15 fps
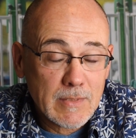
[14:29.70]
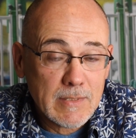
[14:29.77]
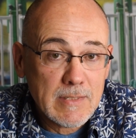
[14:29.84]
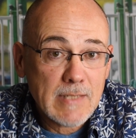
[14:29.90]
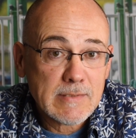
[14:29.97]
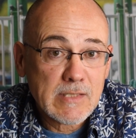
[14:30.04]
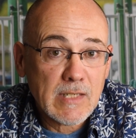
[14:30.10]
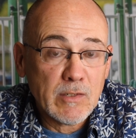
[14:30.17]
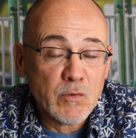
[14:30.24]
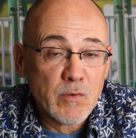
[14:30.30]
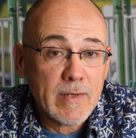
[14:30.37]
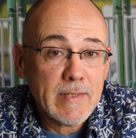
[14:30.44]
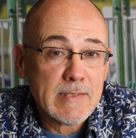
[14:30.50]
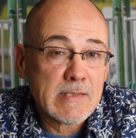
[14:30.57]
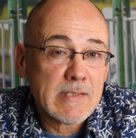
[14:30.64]
he has a
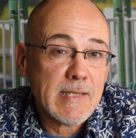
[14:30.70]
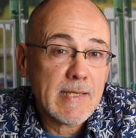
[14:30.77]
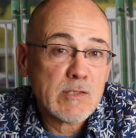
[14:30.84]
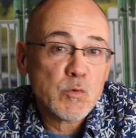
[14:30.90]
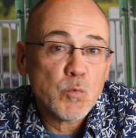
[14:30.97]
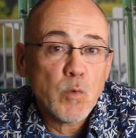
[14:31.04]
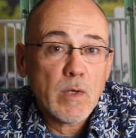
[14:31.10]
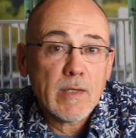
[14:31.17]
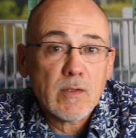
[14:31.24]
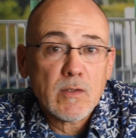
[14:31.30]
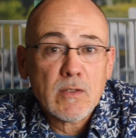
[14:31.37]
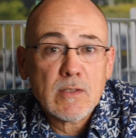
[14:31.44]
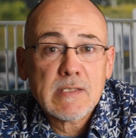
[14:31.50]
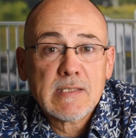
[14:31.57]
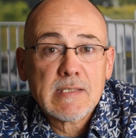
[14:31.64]
graded stakes
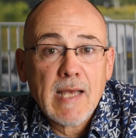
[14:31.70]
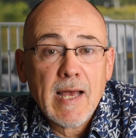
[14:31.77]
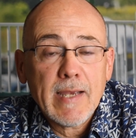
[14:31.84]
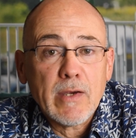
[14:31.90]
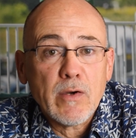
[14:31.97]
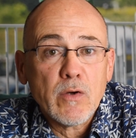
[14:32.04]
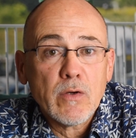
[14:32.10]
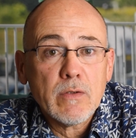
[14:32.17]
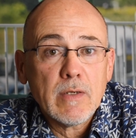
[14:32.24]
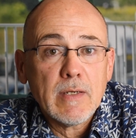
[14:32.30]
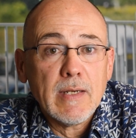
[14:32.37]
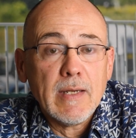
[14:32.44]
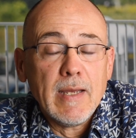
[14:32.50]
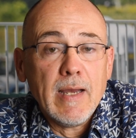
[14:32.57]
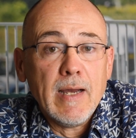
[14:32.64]
winner sire.
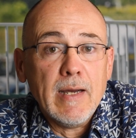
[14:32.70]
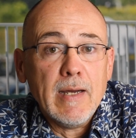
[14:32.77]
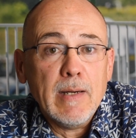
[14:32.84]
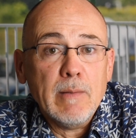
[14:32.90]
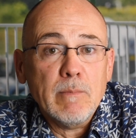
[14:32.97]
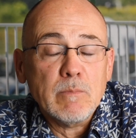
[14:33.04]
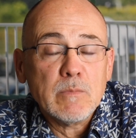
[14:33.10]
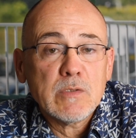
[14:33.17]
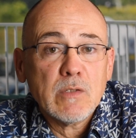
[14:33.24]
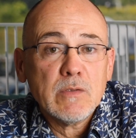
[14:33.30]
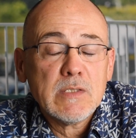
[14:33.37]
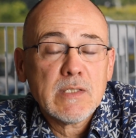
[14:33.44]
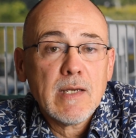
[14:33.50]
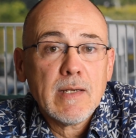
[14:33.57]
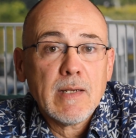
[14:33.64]
So
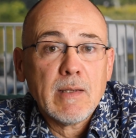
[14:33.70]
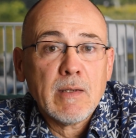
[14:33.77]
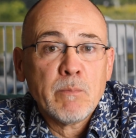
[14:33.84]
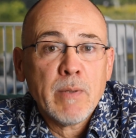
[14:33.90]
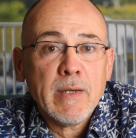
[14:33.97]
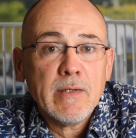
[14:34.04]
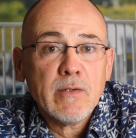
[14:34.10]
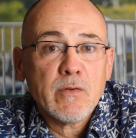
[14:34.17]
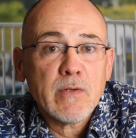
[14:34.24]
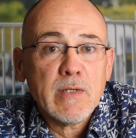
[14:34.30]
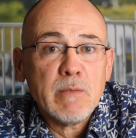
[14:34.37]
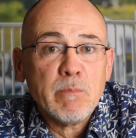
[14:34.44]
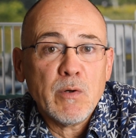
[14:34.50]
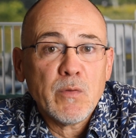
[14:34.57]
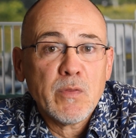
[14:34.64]
he's got a
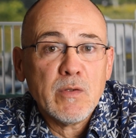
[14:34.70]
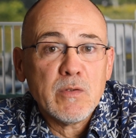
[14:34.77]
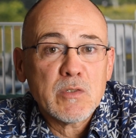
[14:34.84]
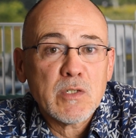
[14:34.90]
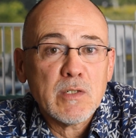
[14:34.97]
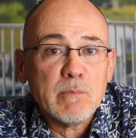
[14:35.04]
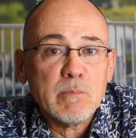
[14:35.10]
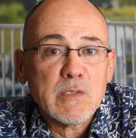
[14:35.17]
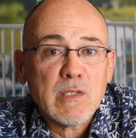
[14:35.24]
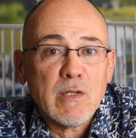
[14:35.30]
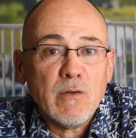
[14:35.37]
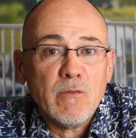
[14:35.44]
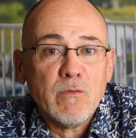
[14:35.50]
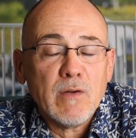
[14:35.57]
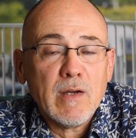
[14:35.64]
pedigree both in terms
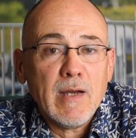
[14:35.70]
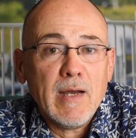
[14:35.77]
of